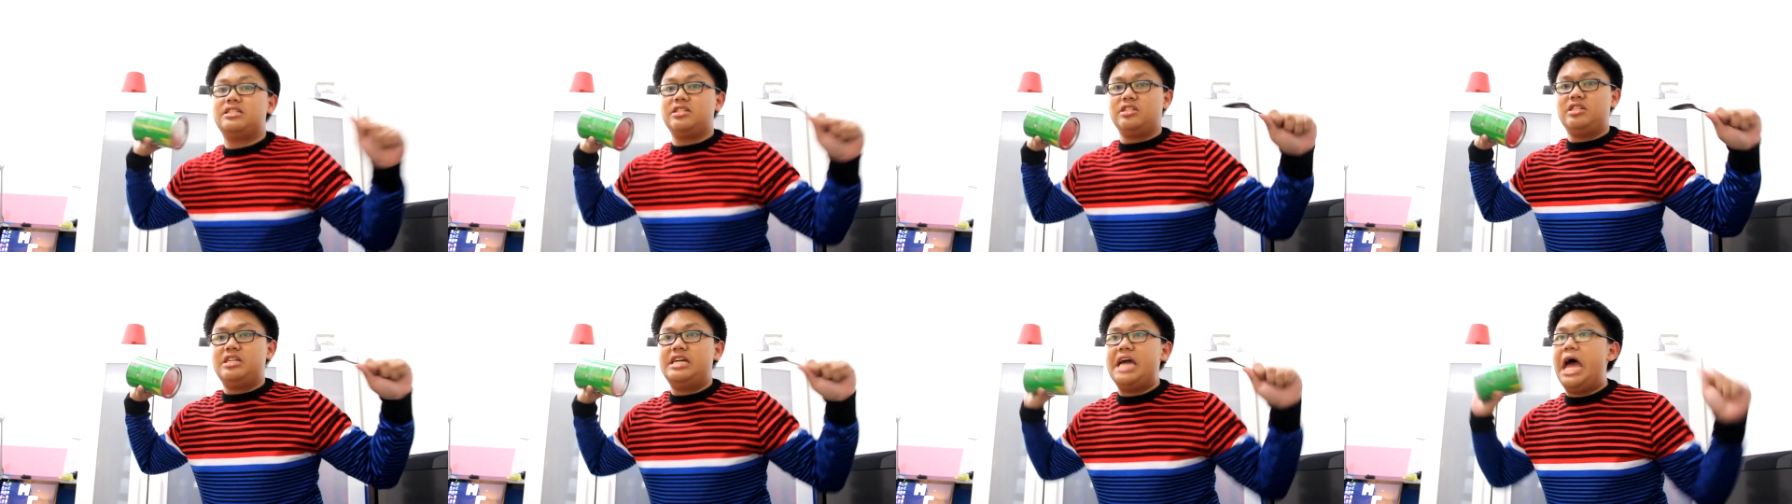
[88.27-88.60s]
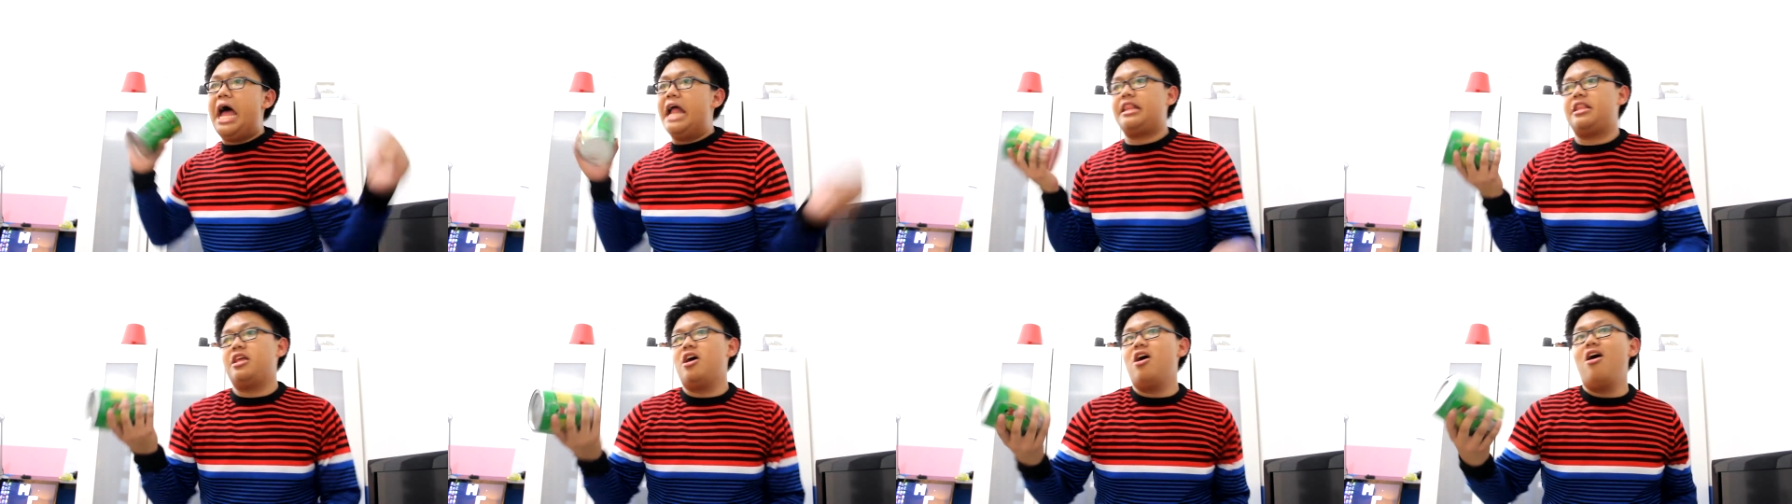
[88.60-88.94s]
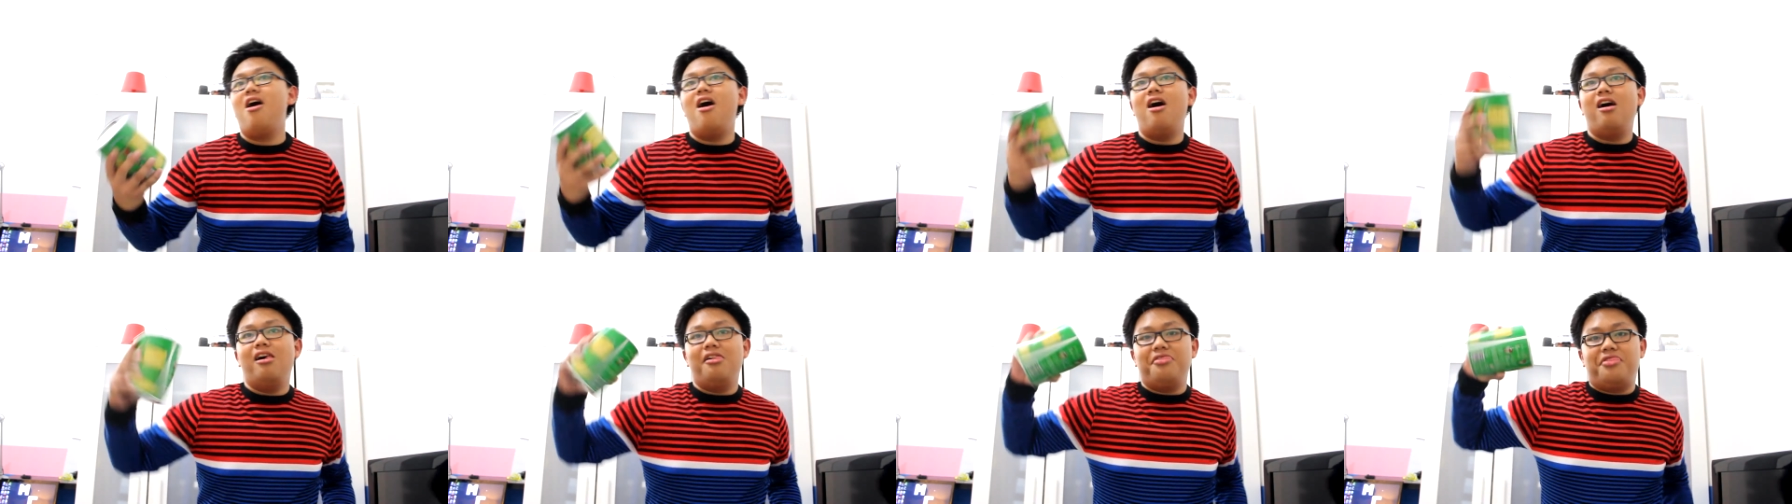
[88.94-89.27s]
to get
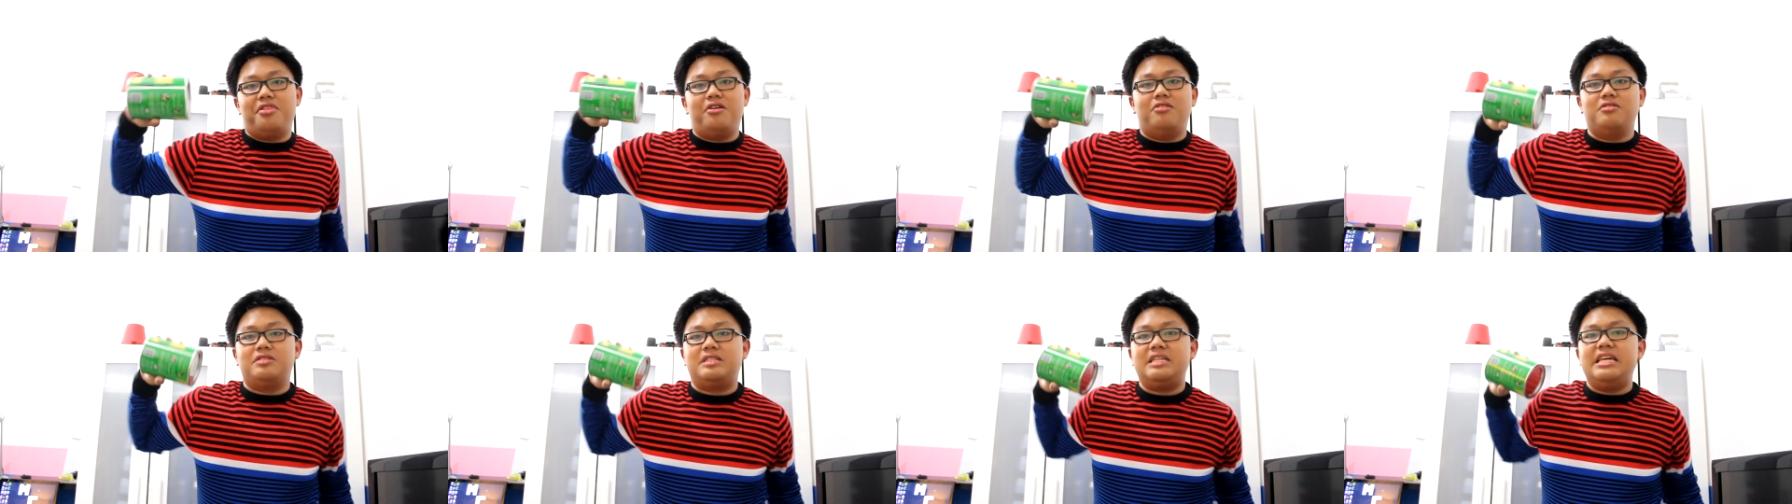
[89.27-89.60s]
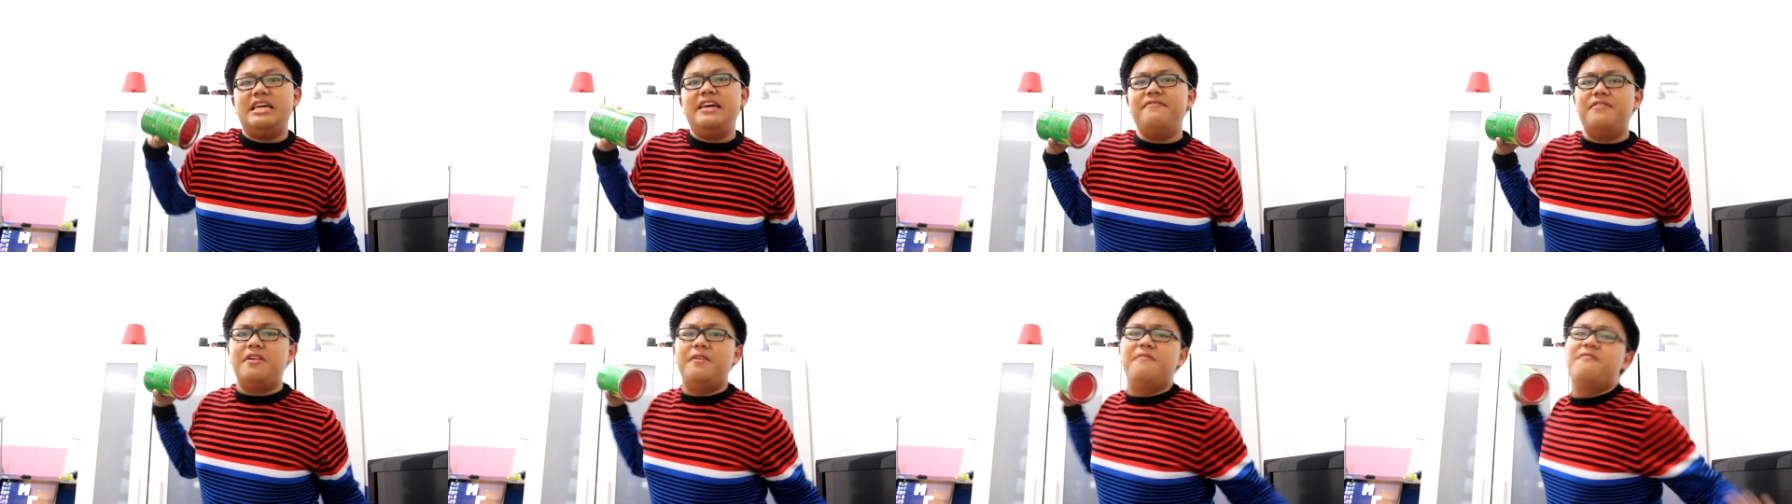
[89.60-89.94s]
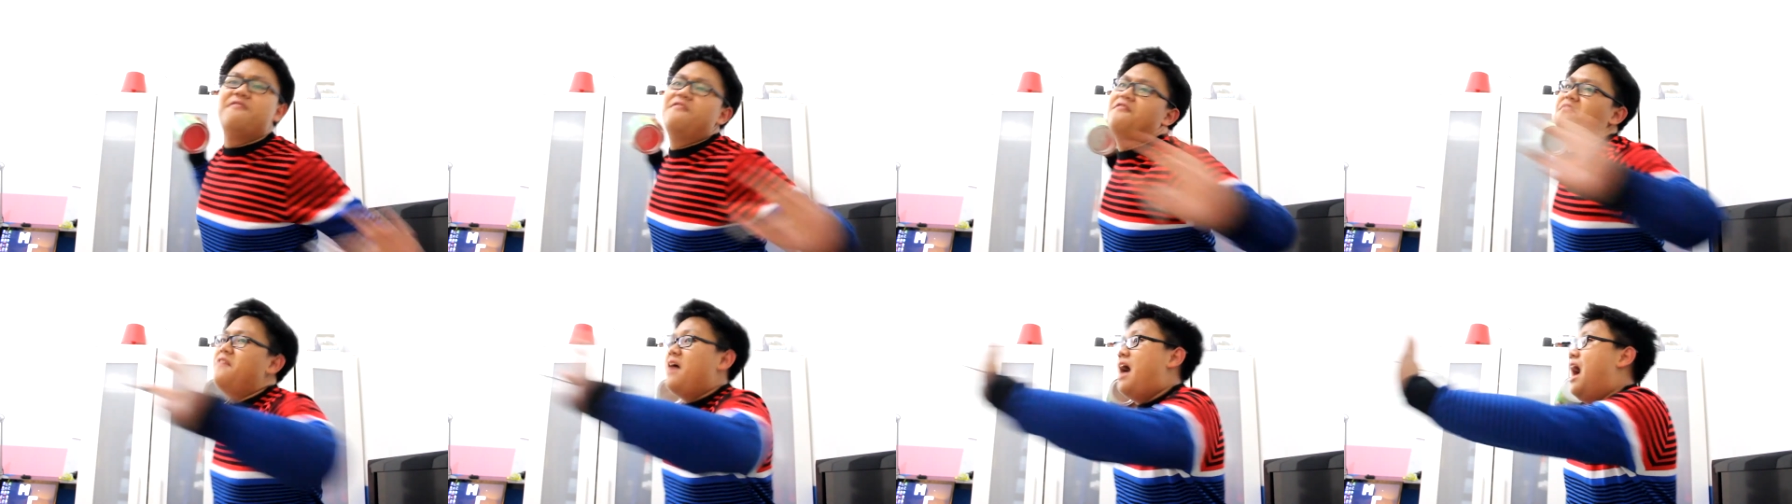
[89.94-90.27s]
all those evil
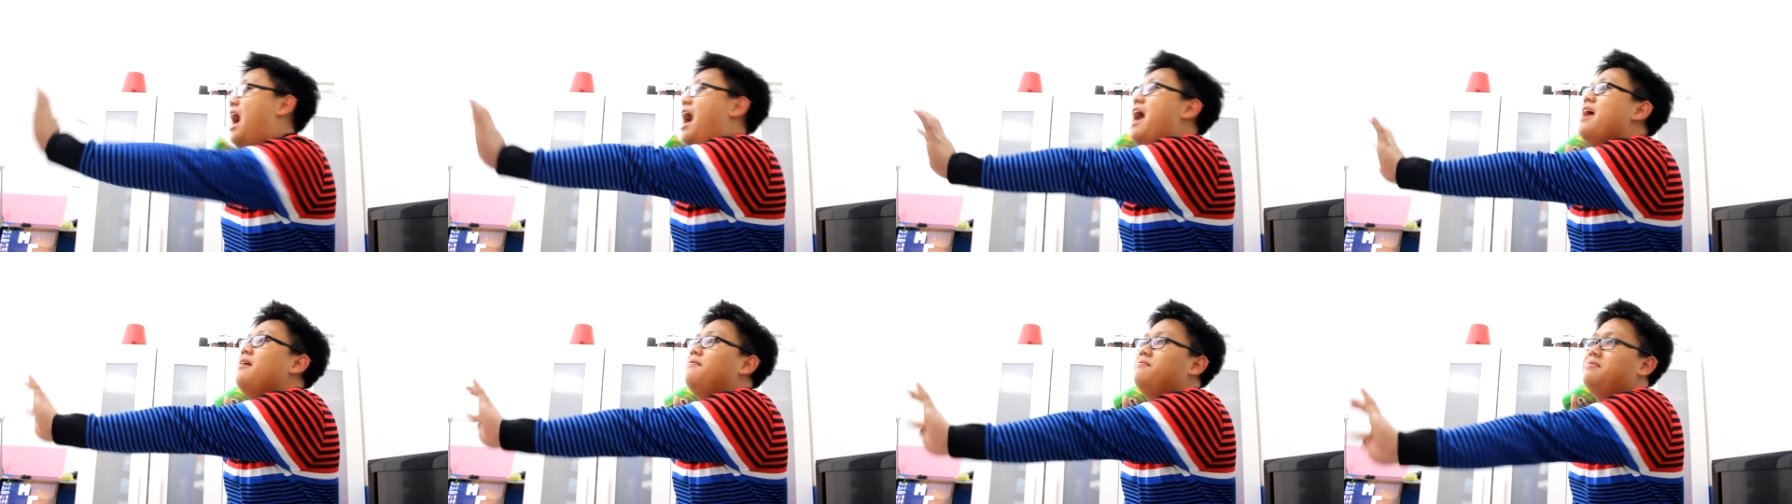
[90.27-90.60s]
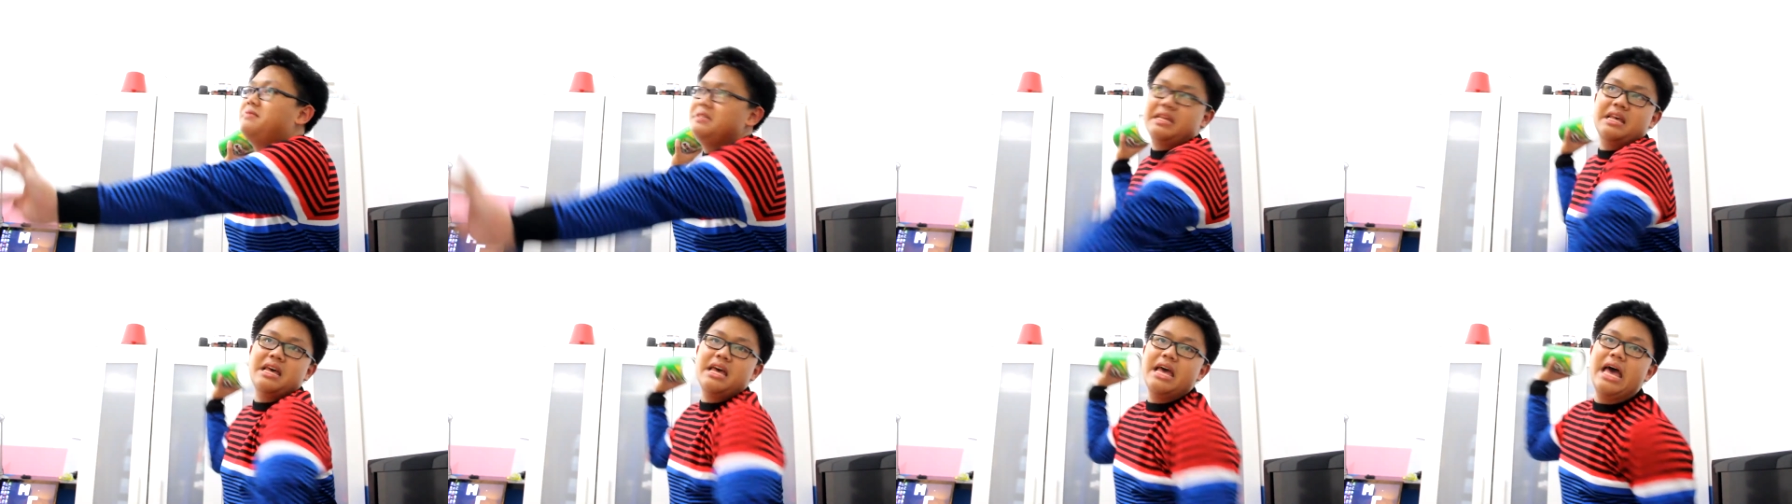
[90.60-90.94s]
vibes,